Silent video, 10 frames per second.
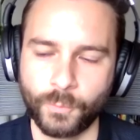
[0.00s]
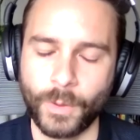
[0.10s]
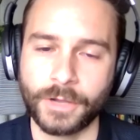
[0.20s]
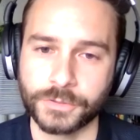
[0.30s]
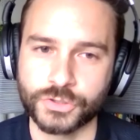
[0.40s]

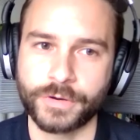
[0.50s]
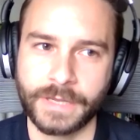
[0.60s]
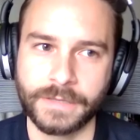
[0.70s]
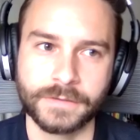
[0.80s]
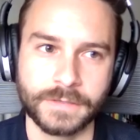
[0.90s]

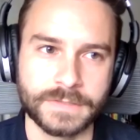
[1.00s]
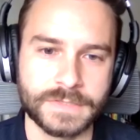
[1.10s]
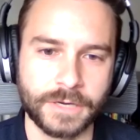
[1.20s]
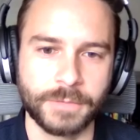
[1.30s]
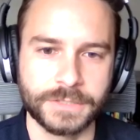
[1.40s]
well-trained in
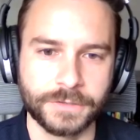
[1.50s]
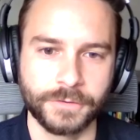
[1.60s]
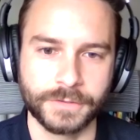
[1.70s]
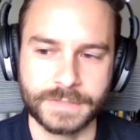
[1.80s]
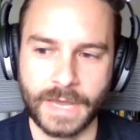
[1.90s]

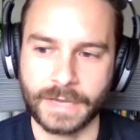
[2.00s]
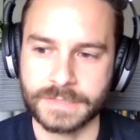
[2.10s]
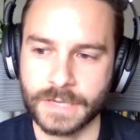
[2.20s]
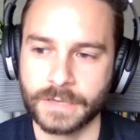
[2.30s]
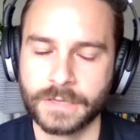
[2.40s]
cyanobacterial
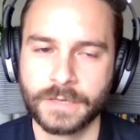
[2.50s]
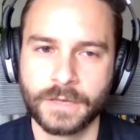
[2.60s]
taxa